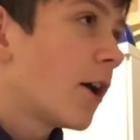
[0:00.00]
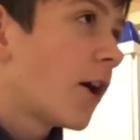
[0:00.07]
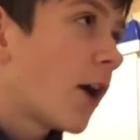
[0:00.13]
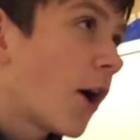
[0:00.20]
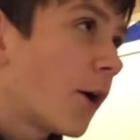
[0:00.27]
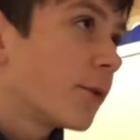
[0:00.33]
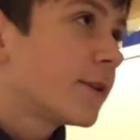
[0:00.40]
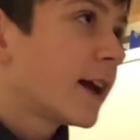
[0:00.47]

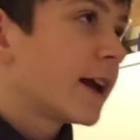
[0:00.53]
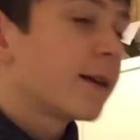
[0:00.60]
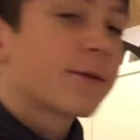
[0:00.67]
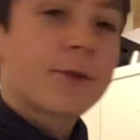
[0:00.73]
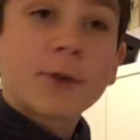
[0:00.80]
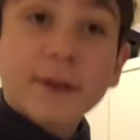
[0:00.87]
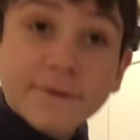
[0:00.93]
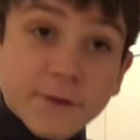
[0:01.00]
Okay,
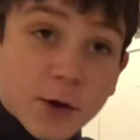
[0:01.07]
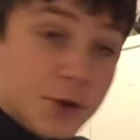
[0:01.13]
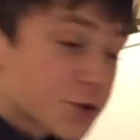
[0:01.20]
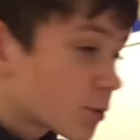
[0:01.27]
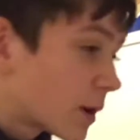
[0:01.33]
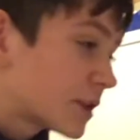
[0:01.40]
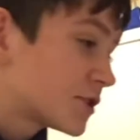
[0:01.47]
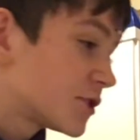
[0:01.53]
so the
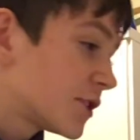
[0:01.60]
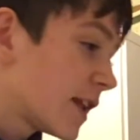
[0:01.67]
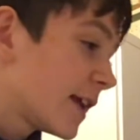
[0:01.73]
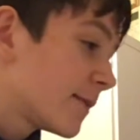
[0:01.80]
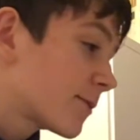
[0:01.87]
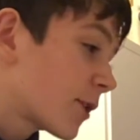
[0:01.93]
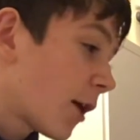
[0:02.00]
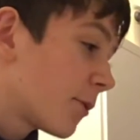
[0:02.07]
first question
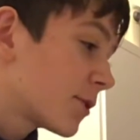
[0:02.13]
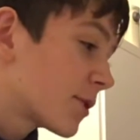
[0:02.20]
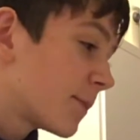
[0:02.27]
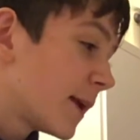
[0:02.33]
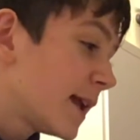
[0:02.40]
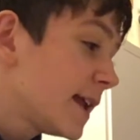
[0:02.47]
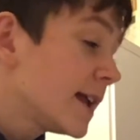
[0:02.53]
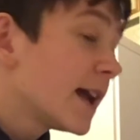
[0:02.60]
is going to
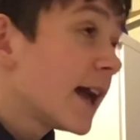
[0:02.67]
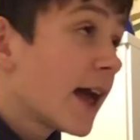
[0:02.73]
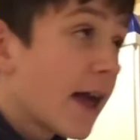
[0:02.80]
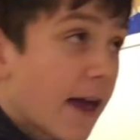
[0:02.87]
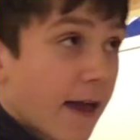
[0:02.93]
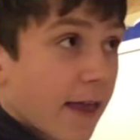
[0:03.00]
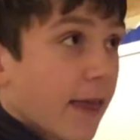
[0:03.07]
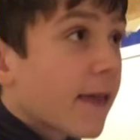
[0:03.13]
be,
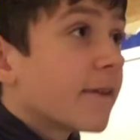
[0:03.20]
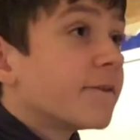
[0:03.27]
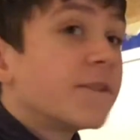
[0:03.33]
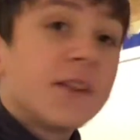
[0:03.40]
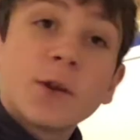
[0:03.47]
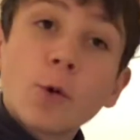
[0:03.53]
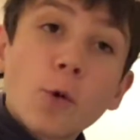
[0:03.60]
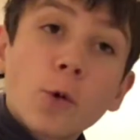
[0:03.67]

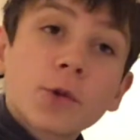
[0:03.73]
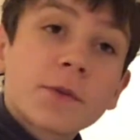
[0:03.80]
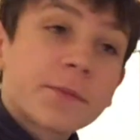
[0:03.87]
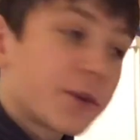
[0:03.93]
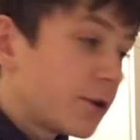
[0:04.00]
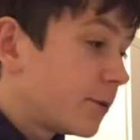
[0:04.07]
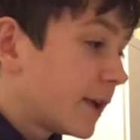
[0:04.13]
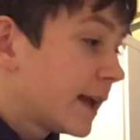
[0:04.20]
the autumn
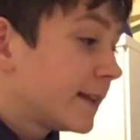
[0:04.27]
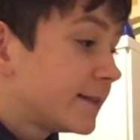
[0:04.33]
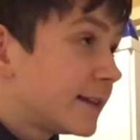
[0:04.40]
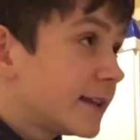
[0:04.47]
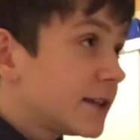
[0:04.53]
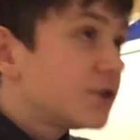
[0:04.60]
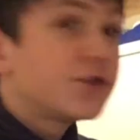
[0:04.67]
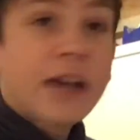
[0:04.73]
Q&A,
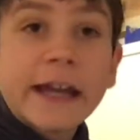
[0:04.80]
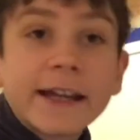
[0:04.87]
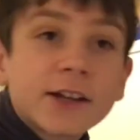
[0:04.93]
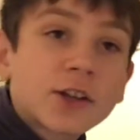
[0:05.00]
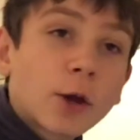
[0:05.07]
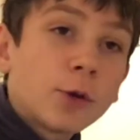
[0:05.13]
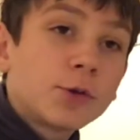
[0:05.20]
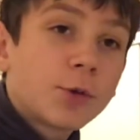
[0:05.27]
did Jake
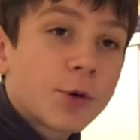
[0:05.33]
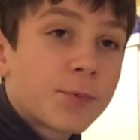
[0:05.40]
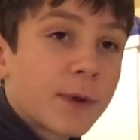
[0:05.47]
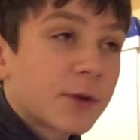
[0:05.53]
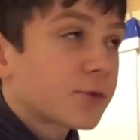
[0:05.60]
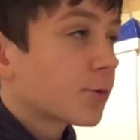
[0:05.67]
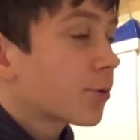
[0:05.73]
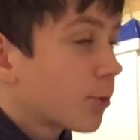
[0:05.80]
go to a
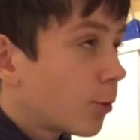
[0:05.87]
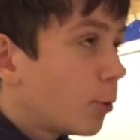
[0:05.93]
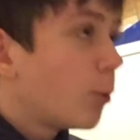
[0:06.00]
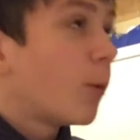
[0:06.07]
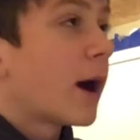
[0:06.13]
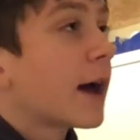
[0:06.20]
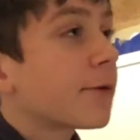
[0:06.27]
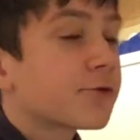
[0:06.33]
special school,
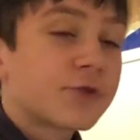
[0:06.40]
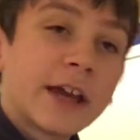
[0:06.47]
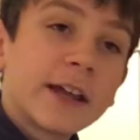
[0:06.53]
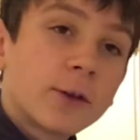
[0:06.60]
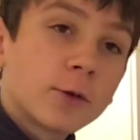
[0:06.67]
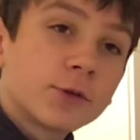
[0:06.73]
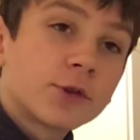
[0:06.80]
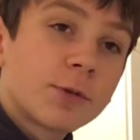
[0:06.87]
or has Jake
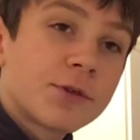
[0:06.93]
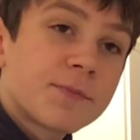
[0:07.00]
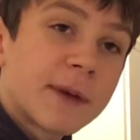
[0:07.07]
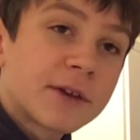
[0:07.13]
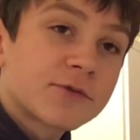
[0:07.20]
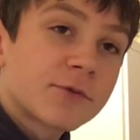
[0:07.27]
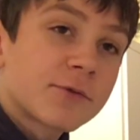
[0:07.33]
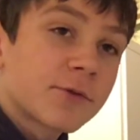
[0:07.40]
gone to a
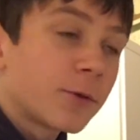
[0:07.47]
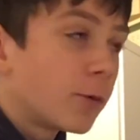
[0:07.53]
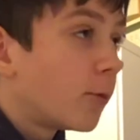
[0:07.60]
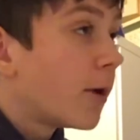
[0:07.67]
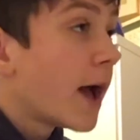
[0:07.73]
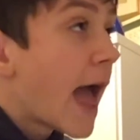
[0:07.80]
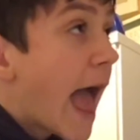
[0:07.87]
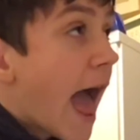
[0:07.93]
special school?
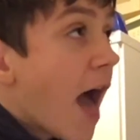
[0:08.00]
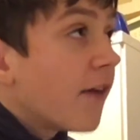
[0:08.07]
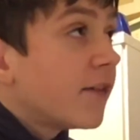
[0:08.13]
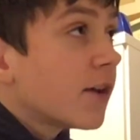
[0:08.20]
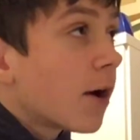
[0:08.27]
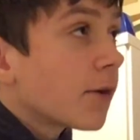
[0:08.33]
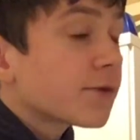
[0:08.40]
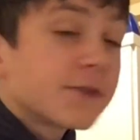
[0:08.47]
The
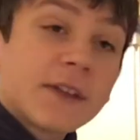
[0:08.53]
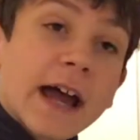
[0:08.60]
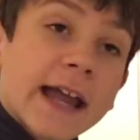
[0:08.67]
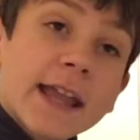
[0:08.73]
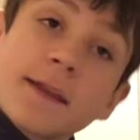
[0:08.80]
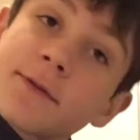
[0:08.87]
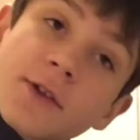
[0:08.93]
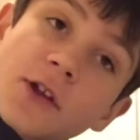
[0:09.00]
answer to that
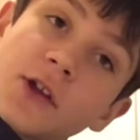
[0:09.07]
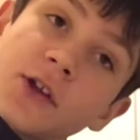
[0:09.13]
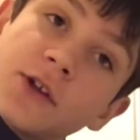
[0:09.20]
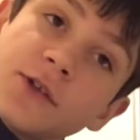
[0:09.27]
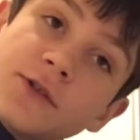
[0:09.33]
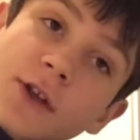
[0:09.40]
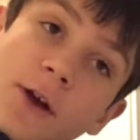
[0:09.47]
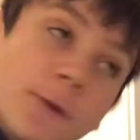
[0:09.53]
is
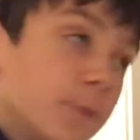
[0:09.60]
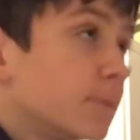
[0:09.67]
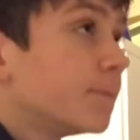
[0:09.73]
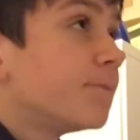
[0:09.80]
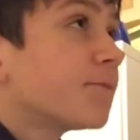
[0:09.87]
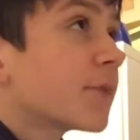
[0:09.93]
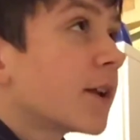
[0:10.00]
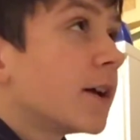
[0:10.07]
no.
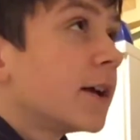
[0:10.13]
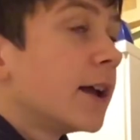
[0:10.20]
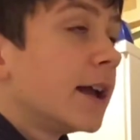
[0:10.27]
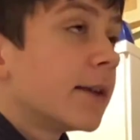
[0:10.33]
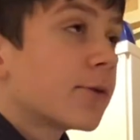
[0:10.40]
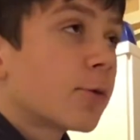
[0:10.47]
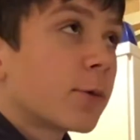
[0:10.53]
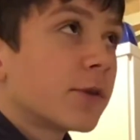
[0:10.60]

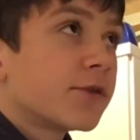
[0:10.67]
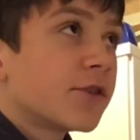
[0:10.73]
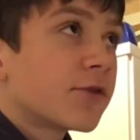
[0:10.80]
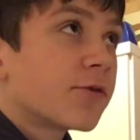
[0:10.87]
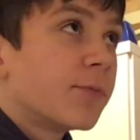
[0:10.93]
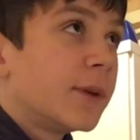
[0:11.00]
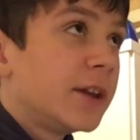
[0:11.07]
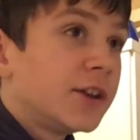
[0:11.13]
It's always
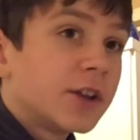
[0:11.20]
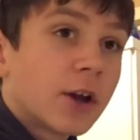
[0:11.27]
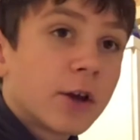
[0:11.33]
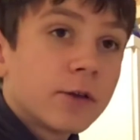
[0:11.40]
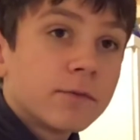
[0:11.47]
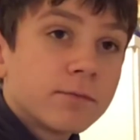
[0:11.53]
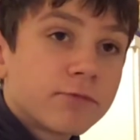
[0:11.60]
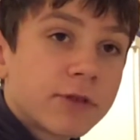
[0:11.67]
just
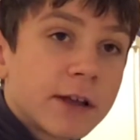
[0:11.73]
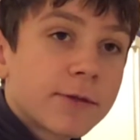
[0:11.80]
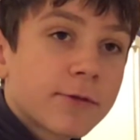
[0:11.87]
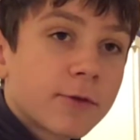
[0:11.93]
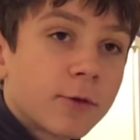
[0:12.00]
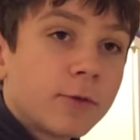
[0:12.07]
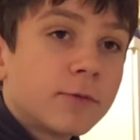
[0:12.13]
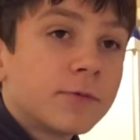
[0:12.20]
been,
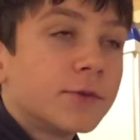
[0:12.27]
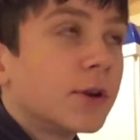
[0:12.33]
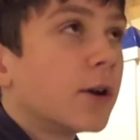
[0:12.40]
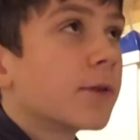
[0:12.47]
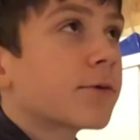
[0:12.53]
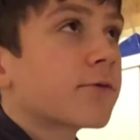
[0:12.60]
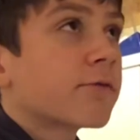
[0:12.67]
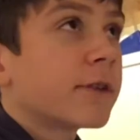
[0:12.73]
preschool,
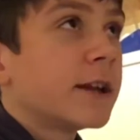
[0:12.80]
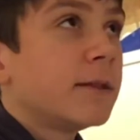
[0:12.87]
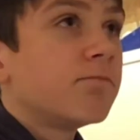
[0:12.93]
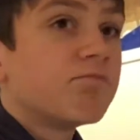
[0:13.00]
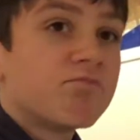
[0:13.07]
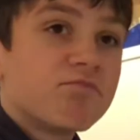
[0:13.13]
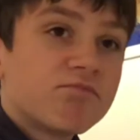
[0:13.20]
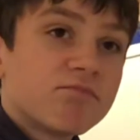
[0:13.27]
nursery,
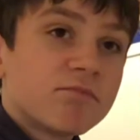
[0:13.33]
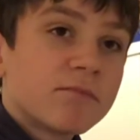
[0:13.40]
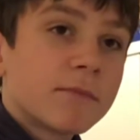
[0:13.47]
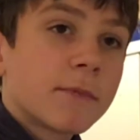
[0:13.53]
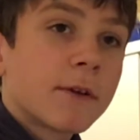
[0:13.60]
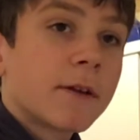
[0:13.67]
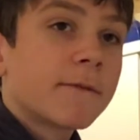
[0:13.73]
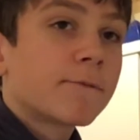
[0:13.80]

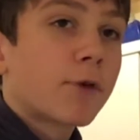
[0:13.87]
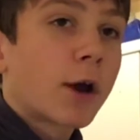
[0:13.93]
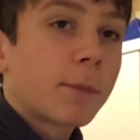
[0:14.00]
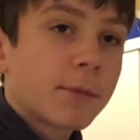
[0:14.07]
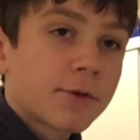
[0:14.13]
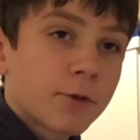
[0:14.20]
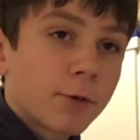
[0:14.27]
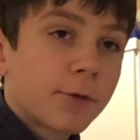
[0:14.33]

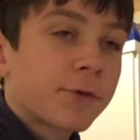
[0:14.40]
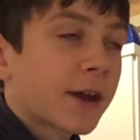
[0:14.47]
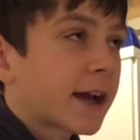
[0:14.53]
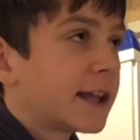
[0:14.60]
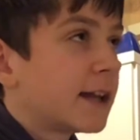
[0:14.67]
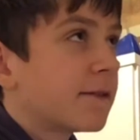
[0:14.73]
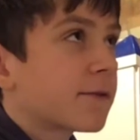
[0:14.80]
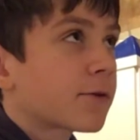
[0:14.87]
primary school,
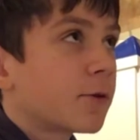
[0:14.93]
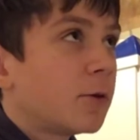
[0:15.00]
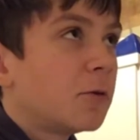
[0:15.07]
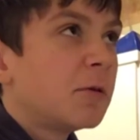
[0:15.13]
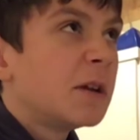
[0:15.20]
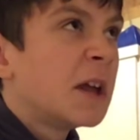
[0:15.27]
secondary school.